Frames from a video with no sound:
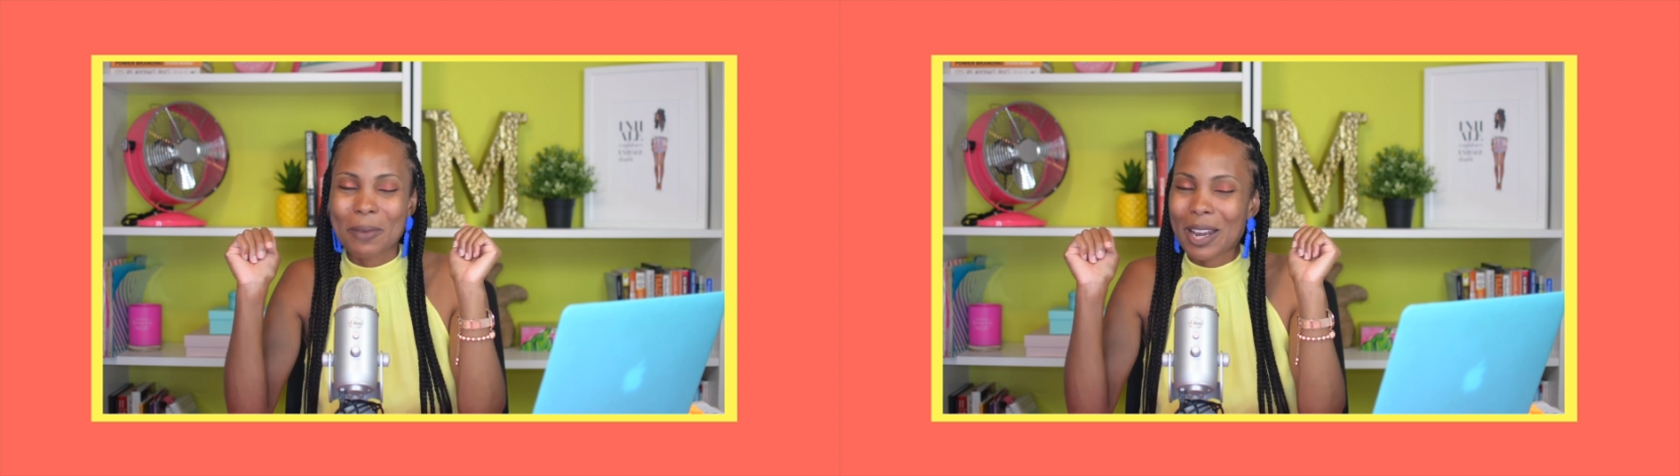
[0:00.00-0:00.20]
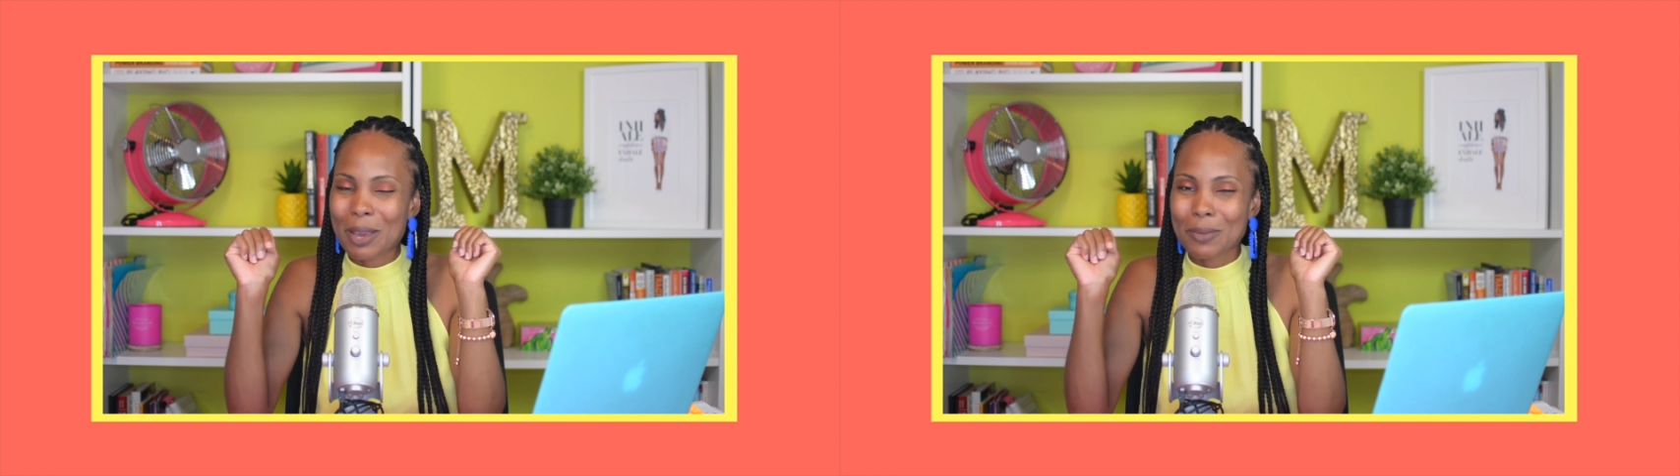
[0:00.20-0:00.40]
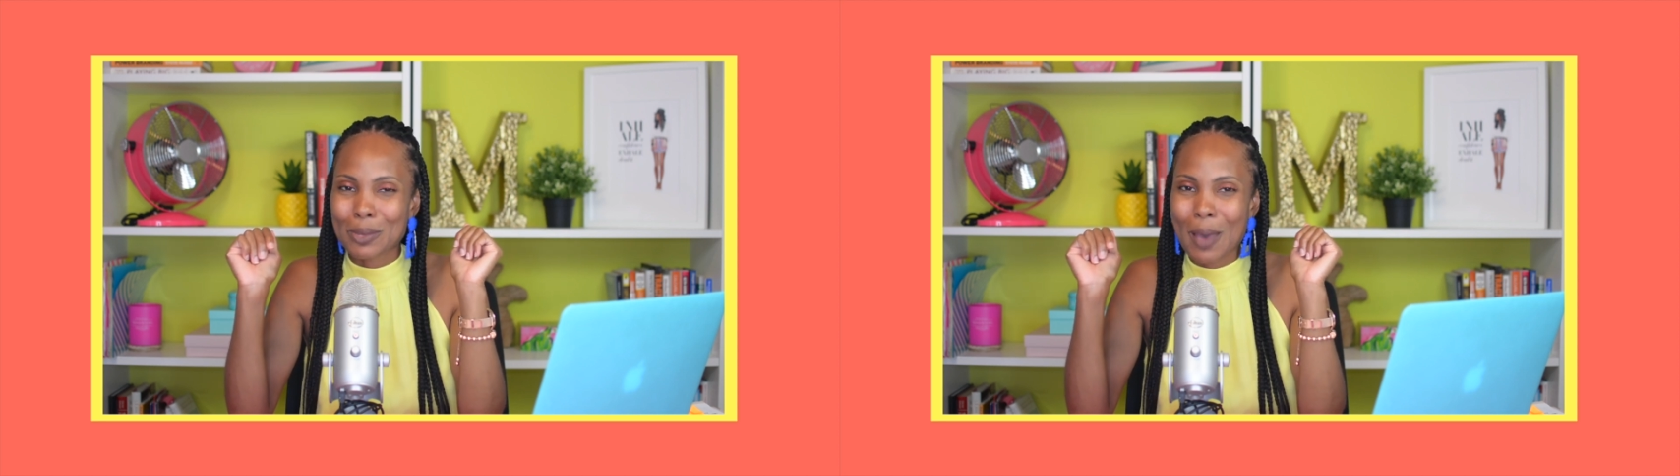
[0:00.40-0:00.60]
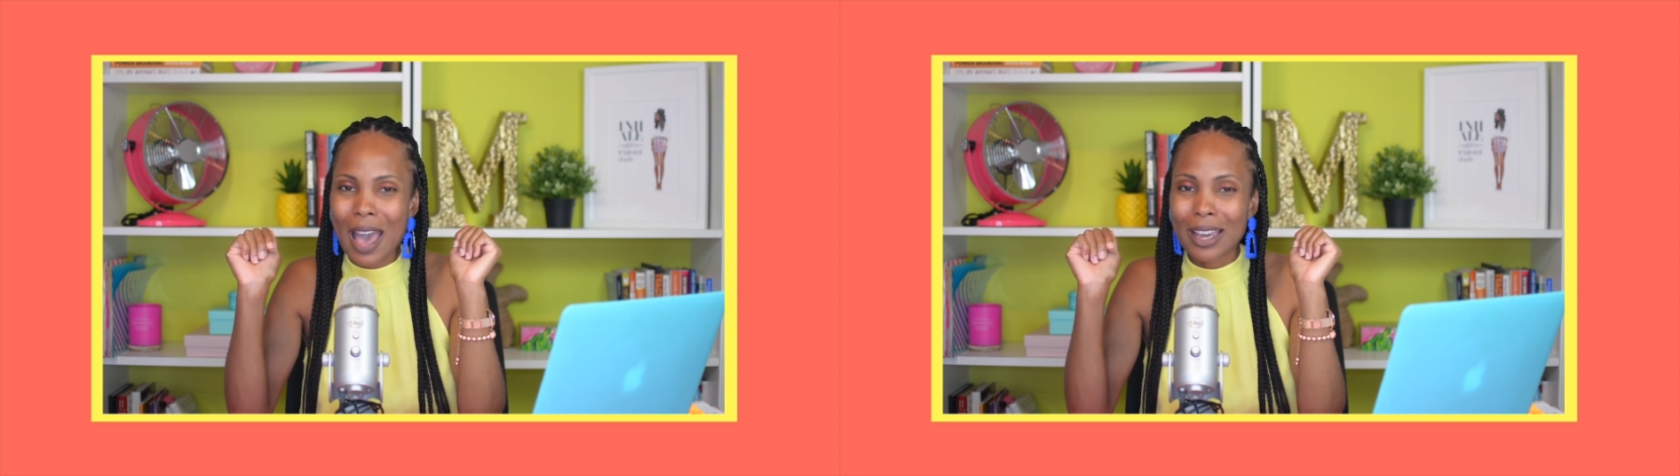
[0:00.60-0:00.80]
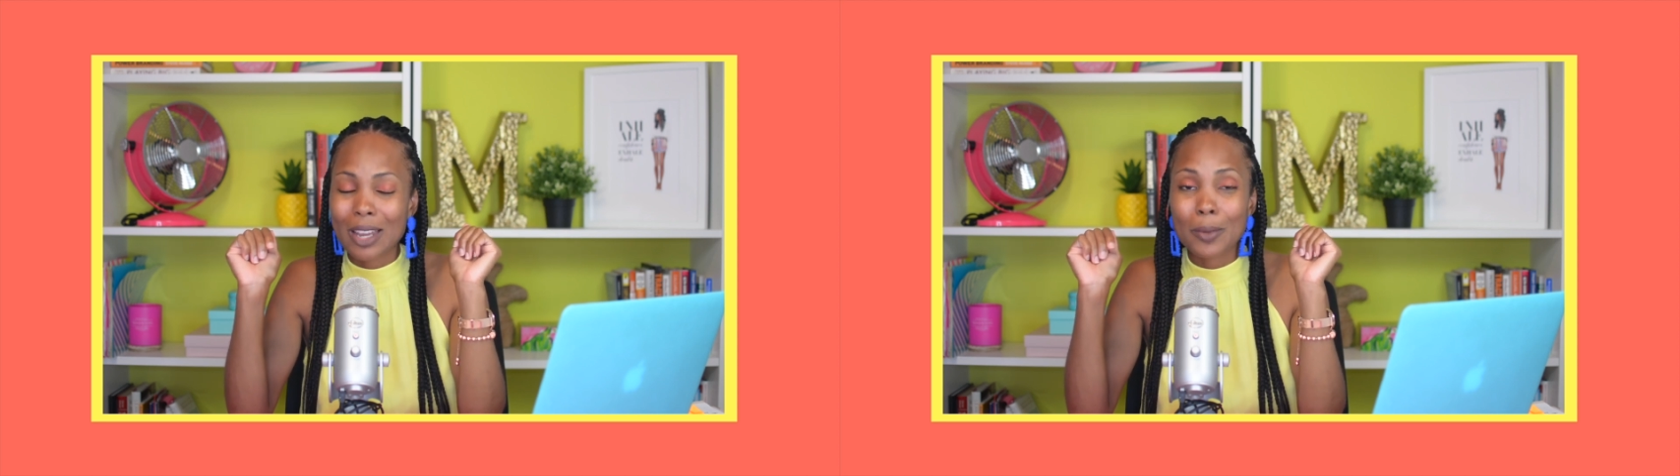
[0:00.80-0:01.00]
My name is
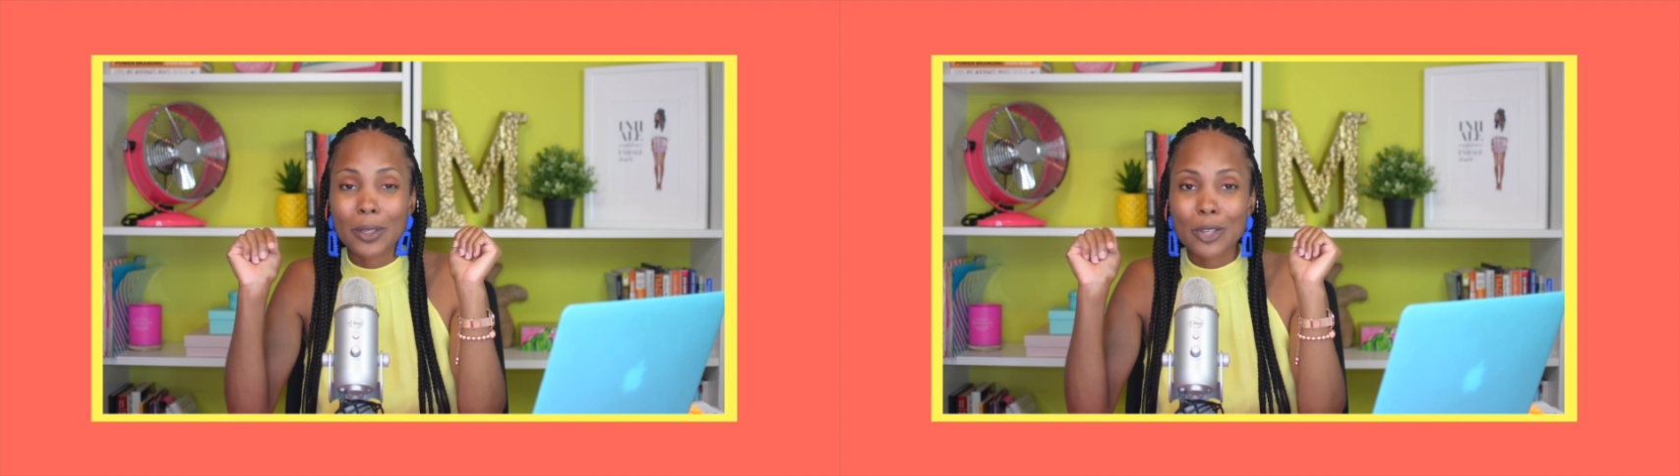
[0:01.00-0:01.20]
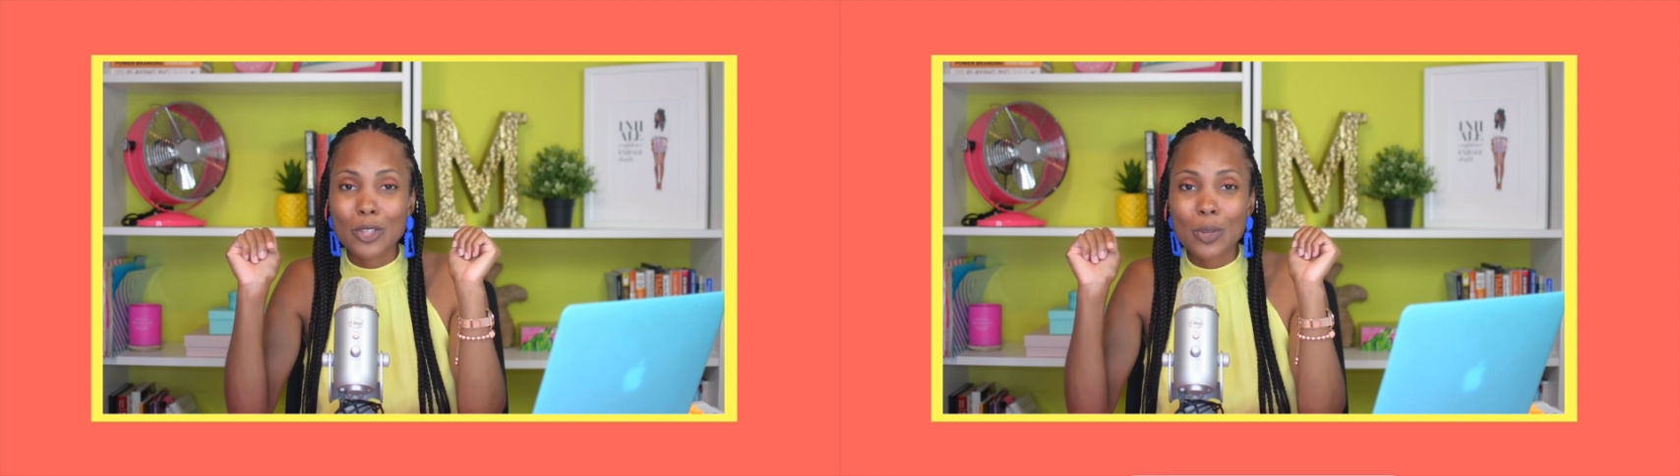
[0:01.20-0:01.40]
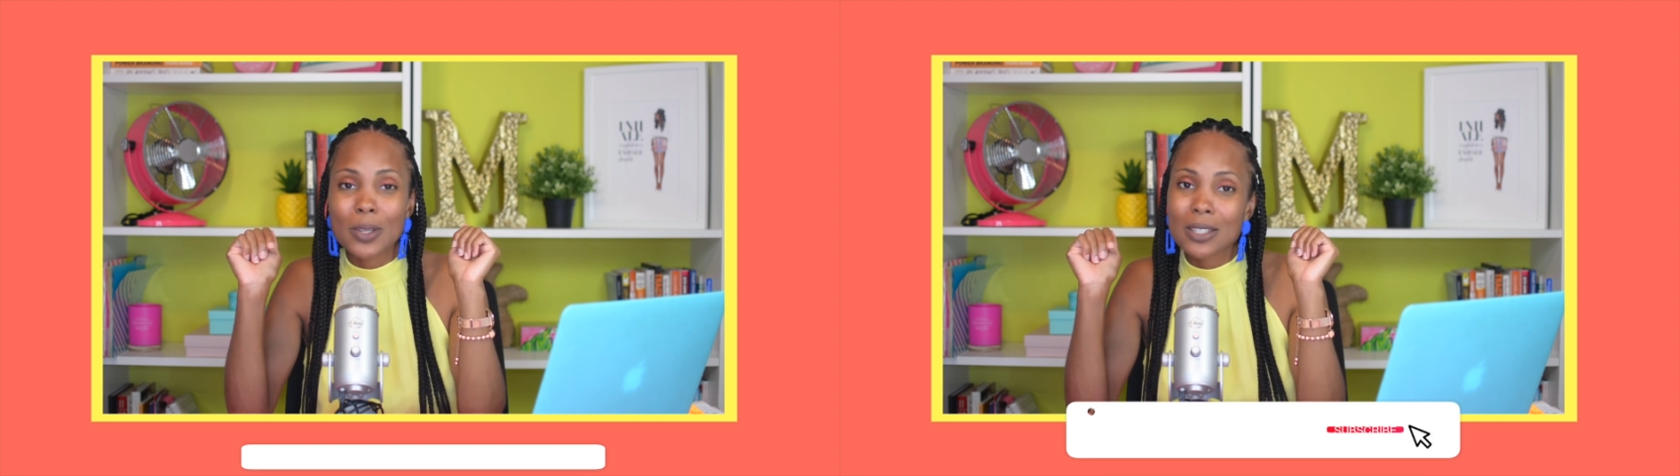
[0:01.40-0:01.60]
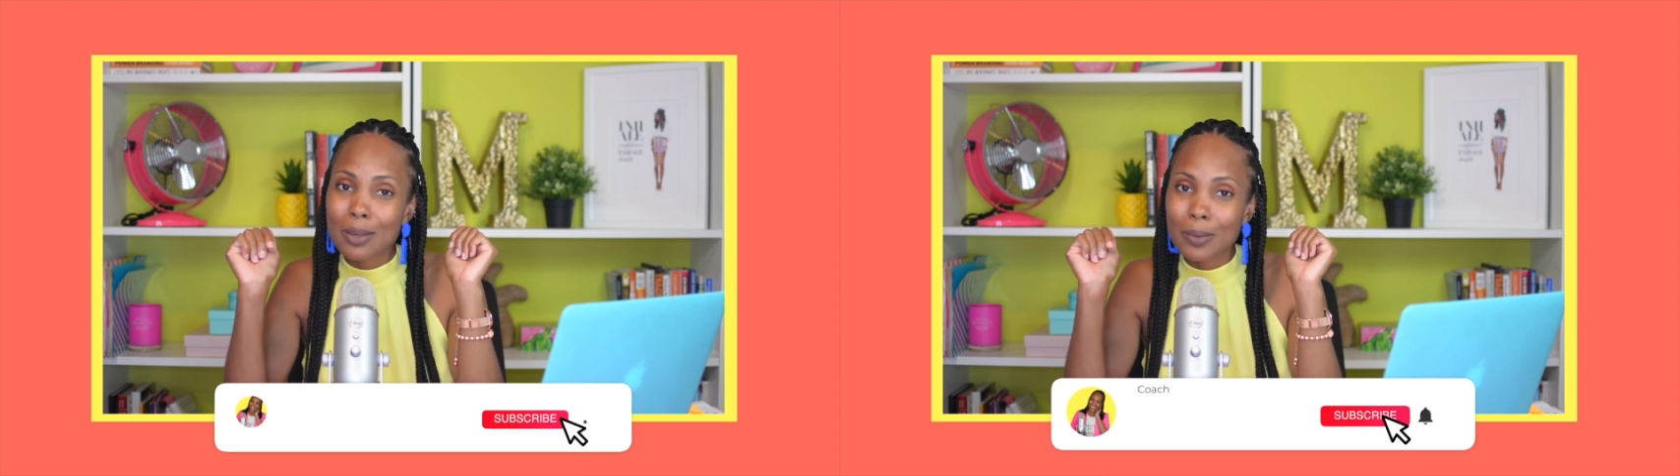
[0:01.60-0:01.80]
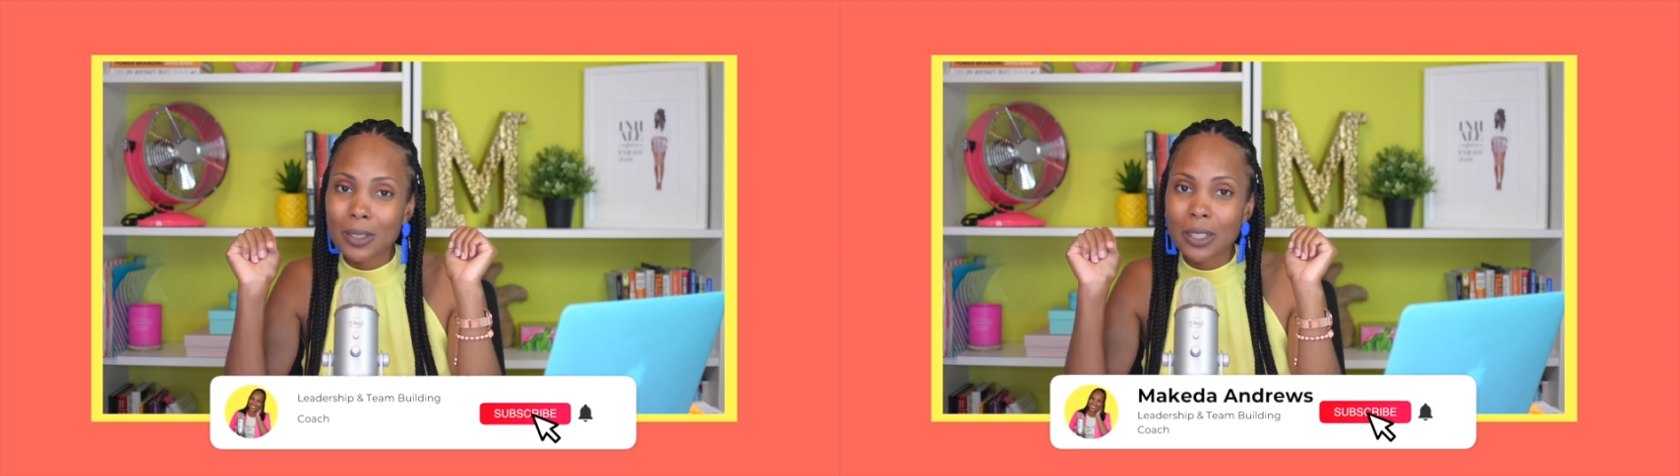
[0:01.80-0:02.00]
Mac and I'm a leadership and
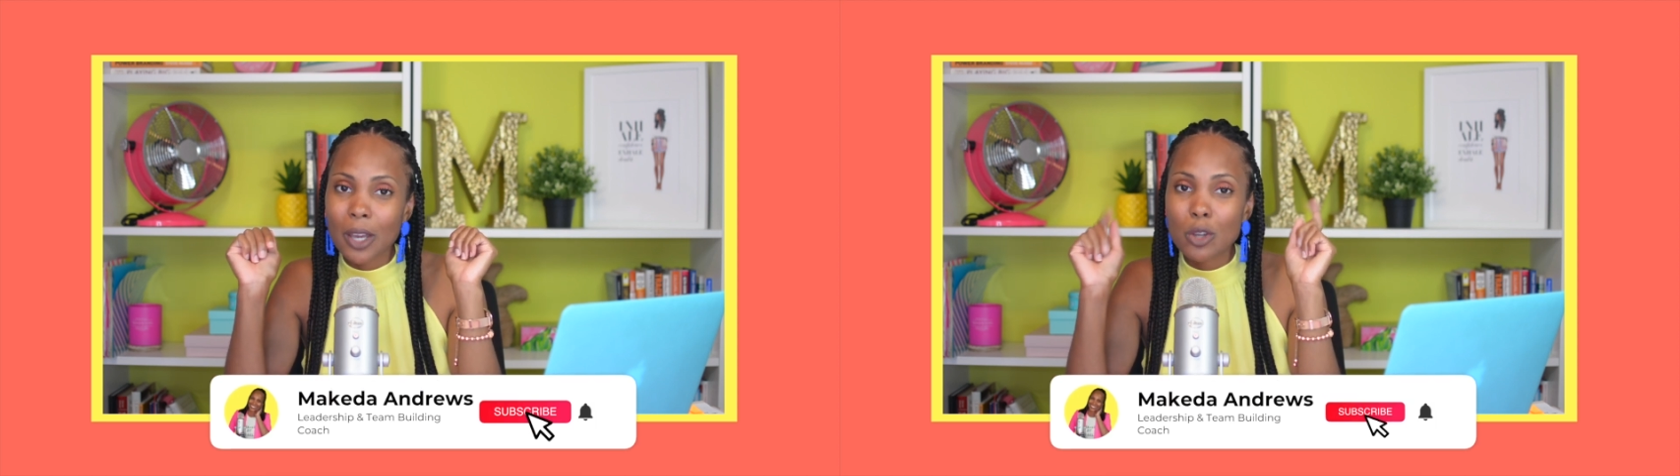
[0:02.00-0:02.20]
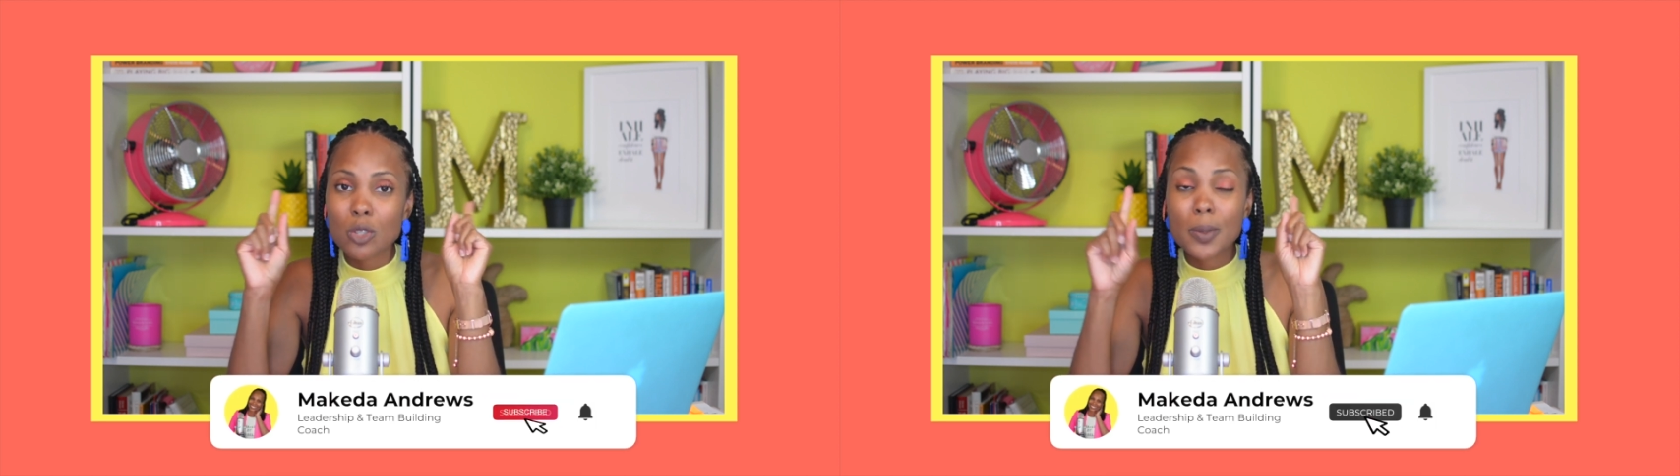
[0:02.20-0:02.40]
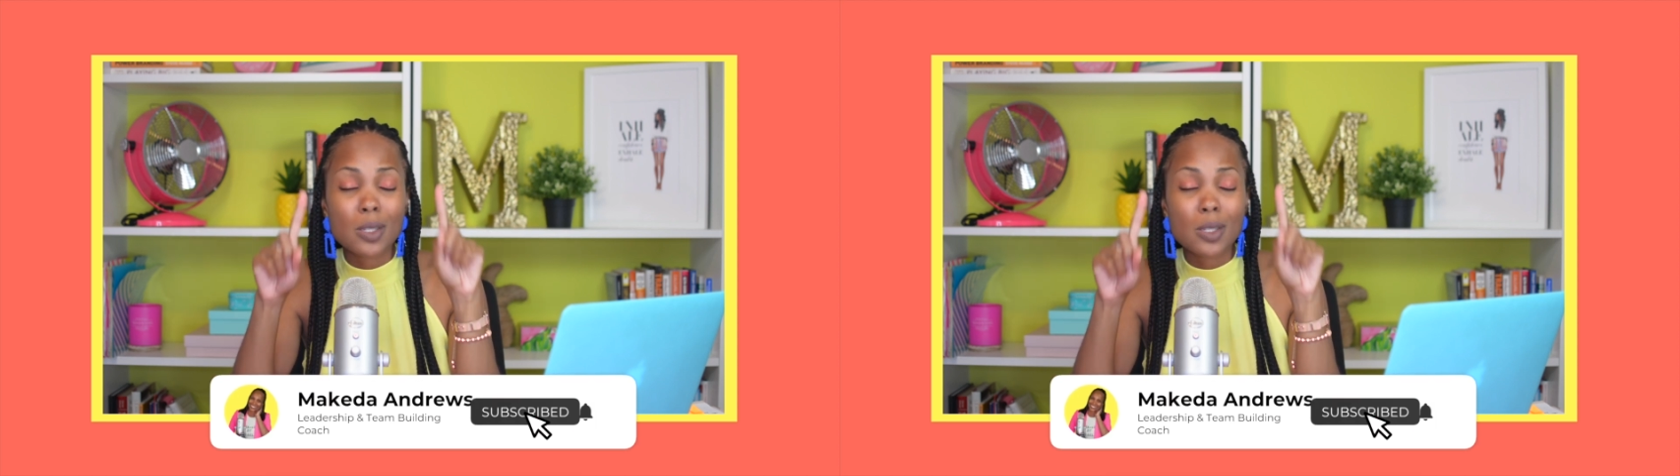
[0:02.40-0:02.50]
team building coach,